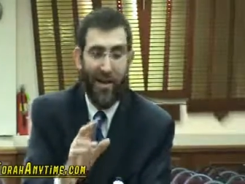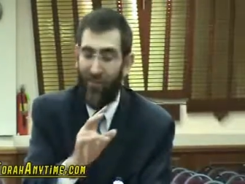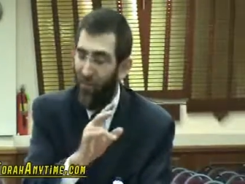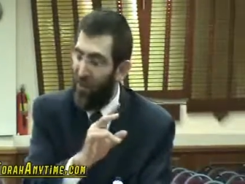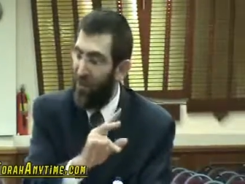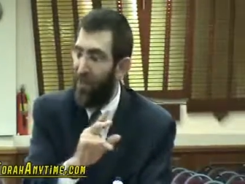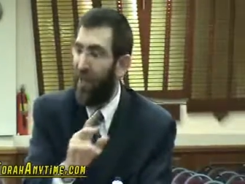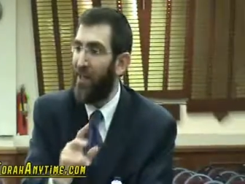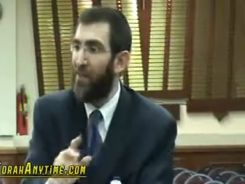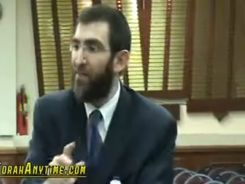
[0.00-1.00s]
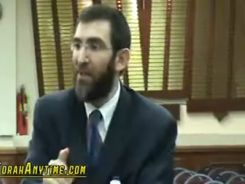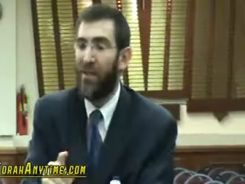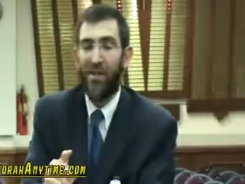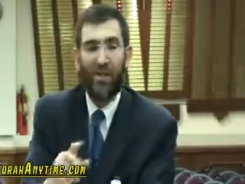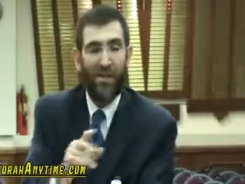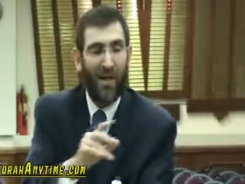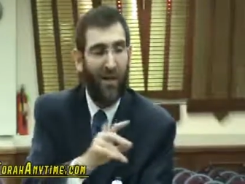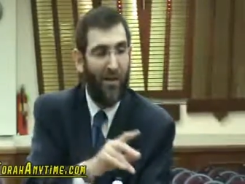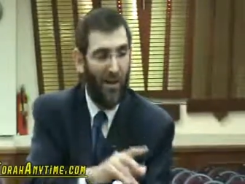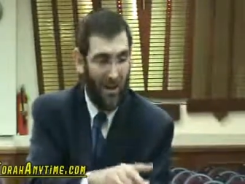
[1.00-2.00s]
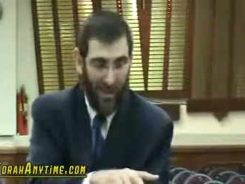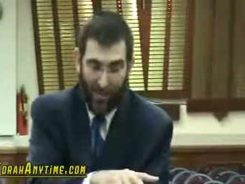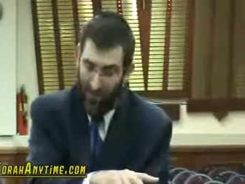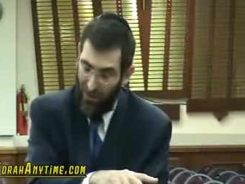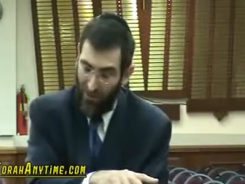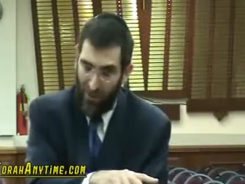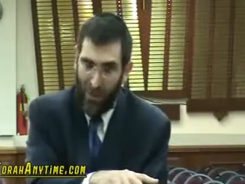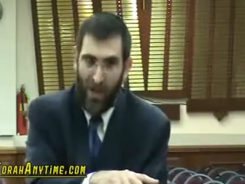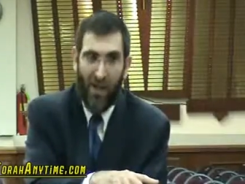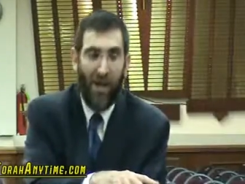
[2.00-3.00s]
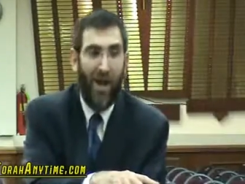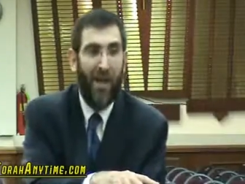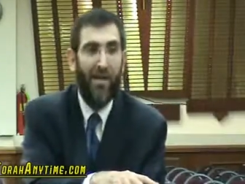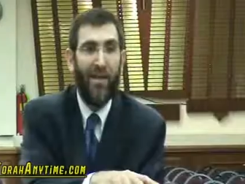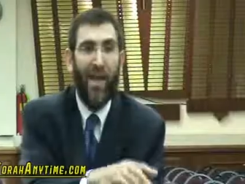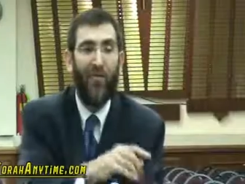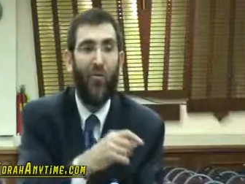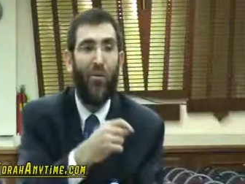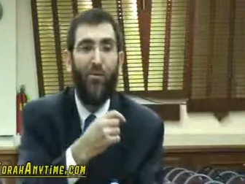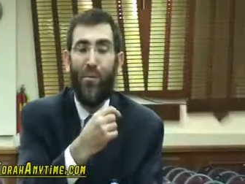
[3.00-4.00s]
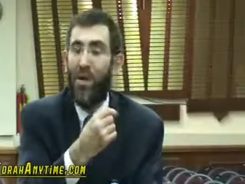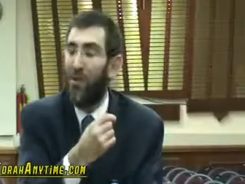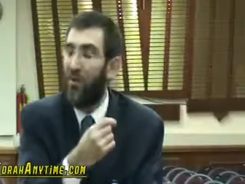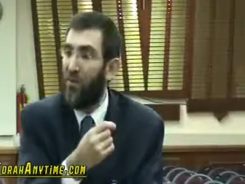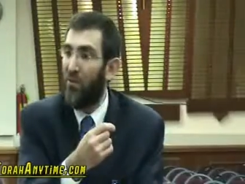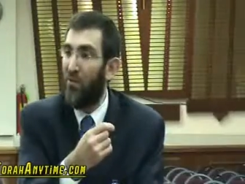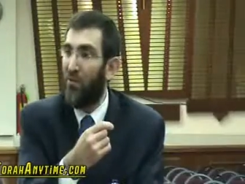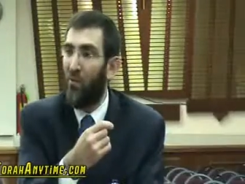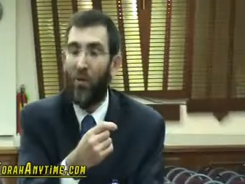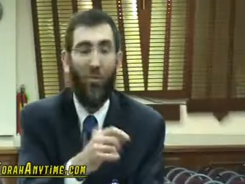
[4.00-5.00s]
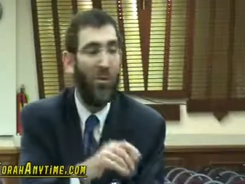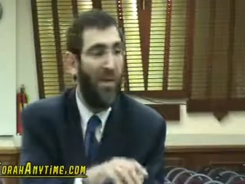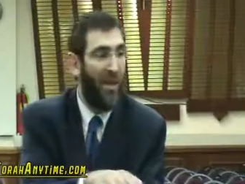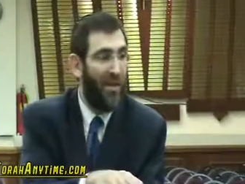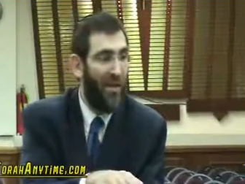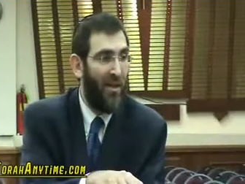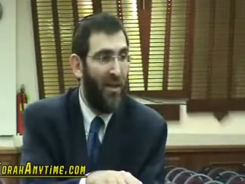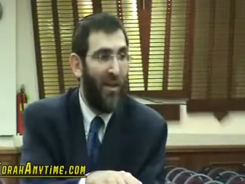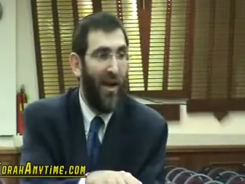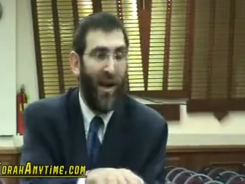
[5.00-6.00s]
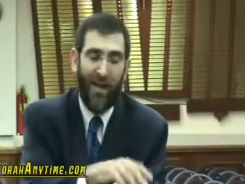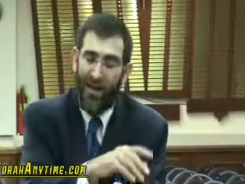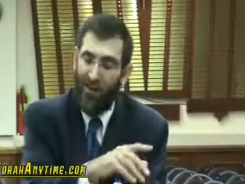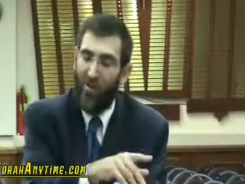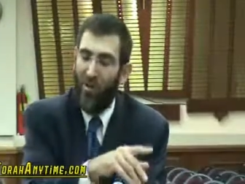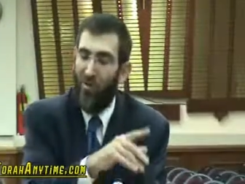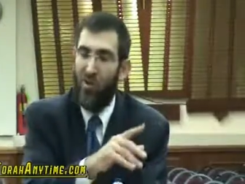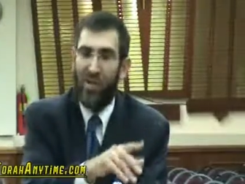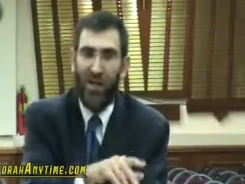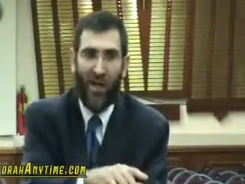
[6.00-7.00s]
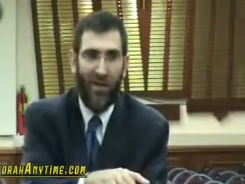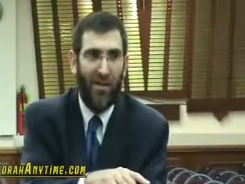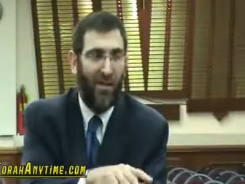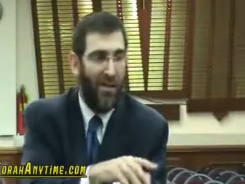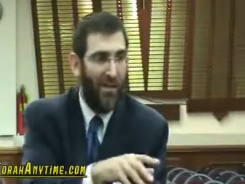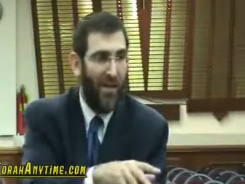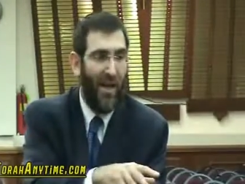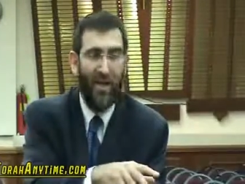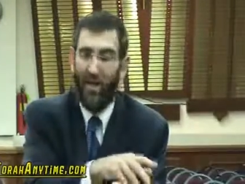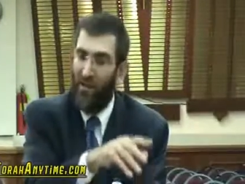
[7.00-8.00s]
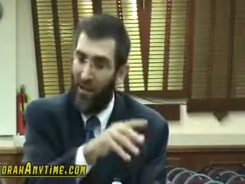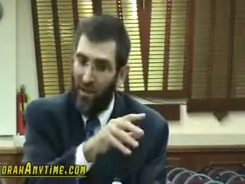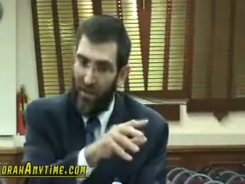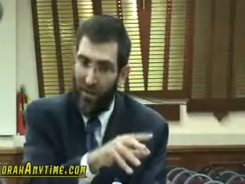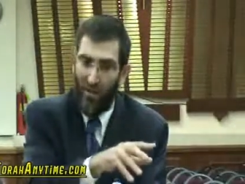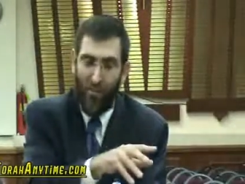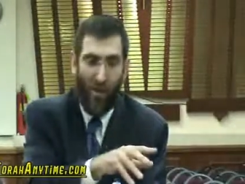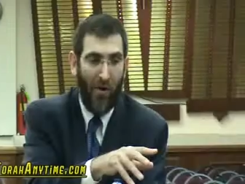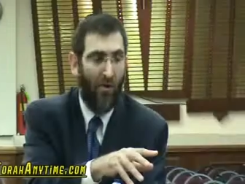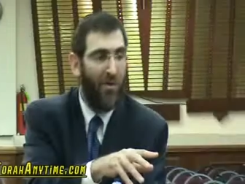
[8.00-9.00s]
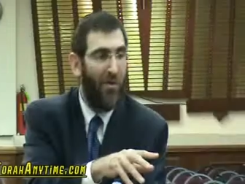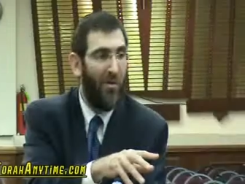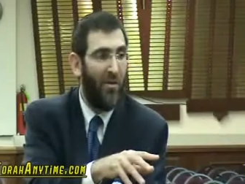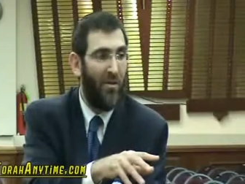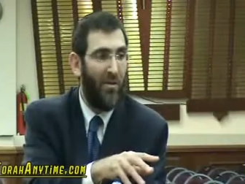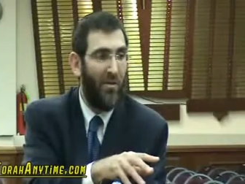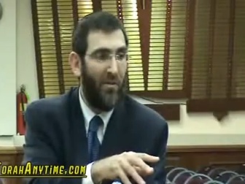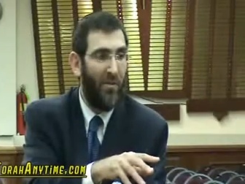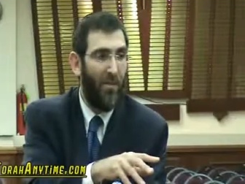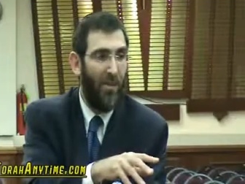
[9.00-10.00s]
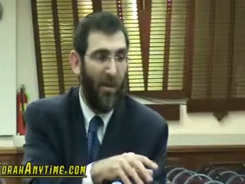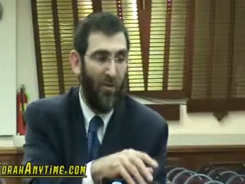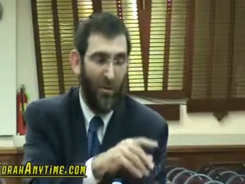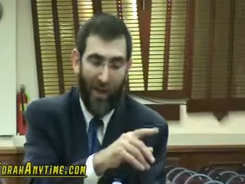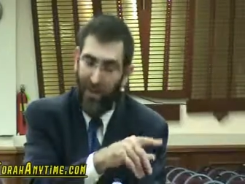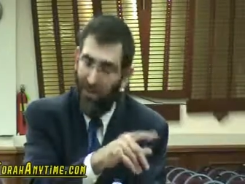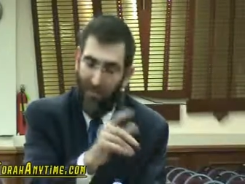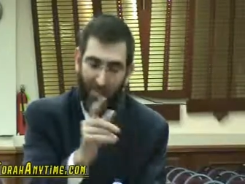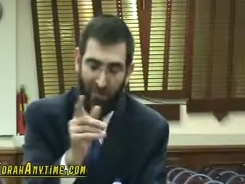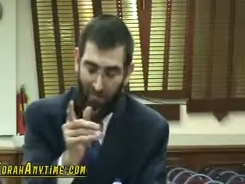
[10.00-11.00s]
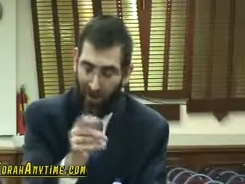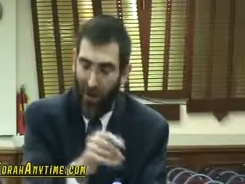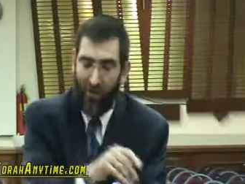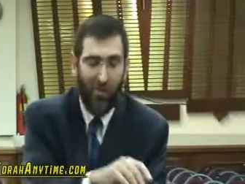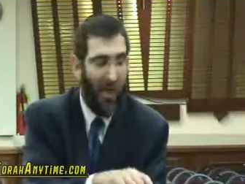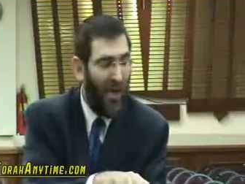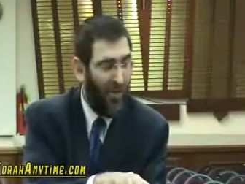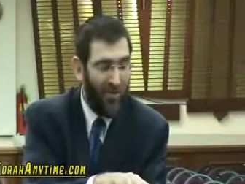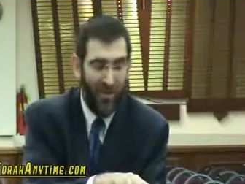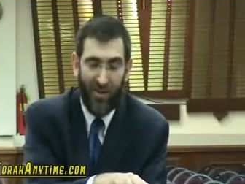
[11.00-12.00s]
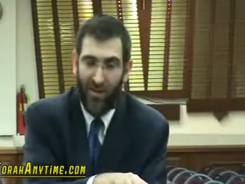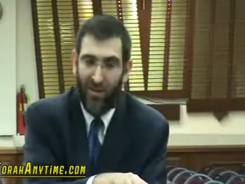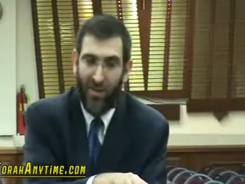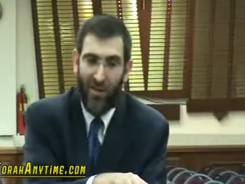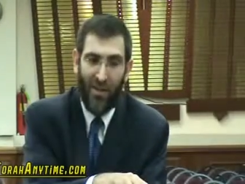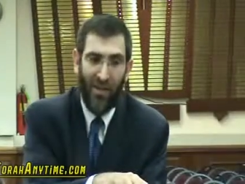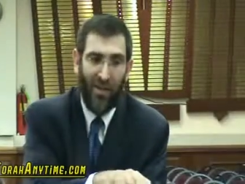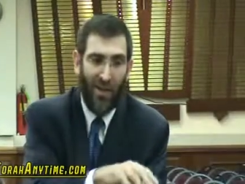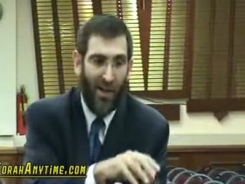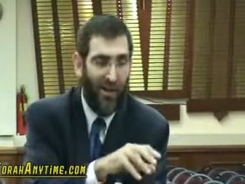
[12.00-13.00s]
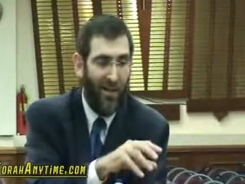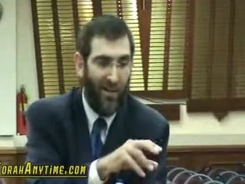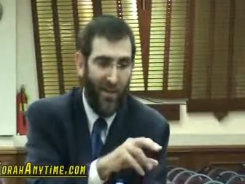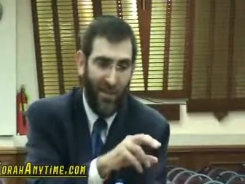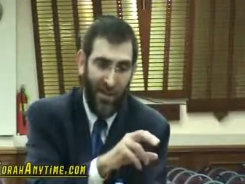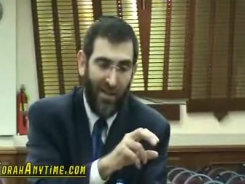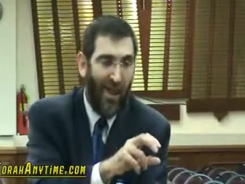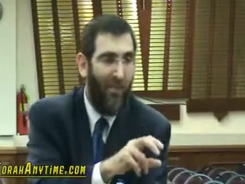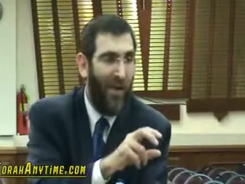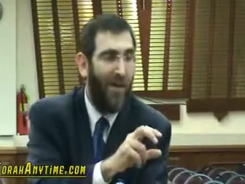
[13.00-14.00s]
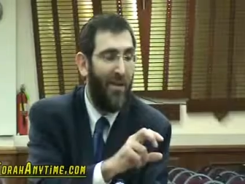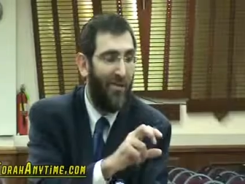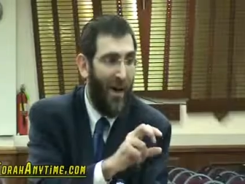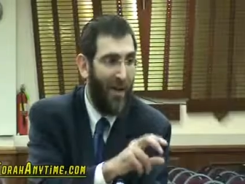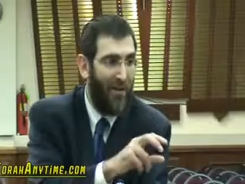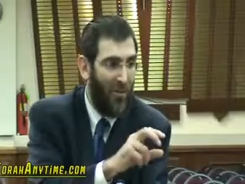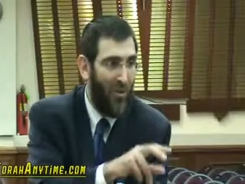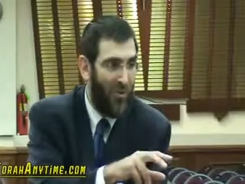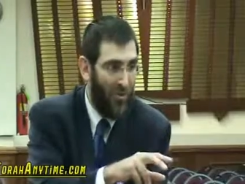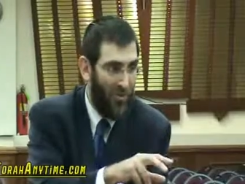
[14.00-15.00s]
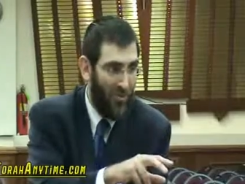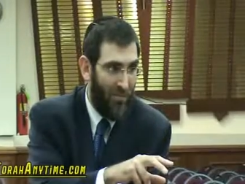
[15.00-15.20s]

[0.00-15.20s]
and after each side speaks, they say to the, they say to the person, I, you have to repeat what was said. I hear what you just said is that you borrowed, that you lent $100, and he did not pay back to you.